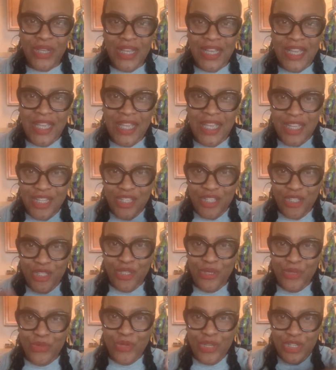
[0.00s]
it's
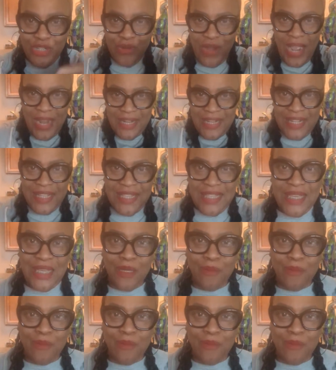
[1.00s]
you attracting them.